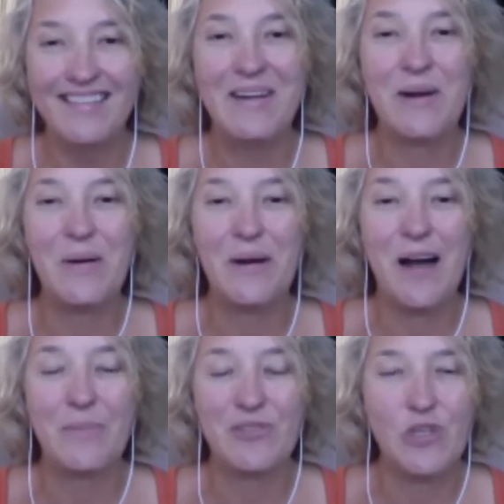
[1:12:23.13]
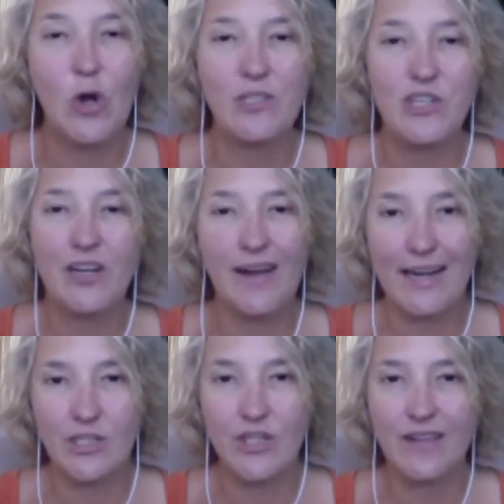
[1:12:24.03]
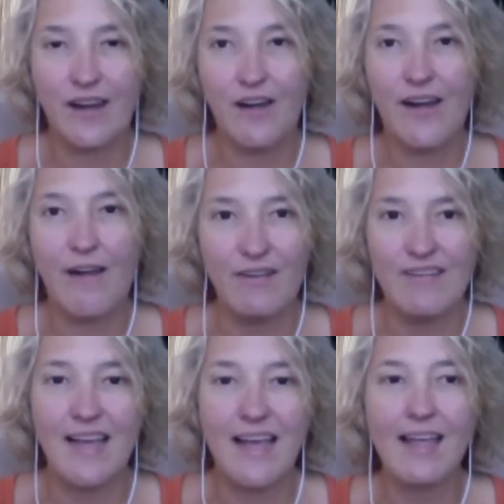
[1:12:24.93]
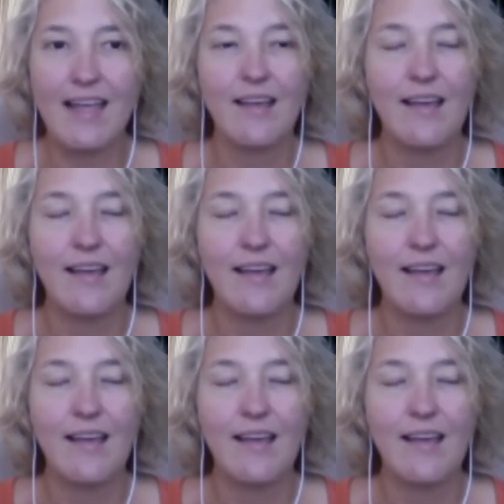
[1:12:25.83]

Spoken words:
You know, so much interaction there every day,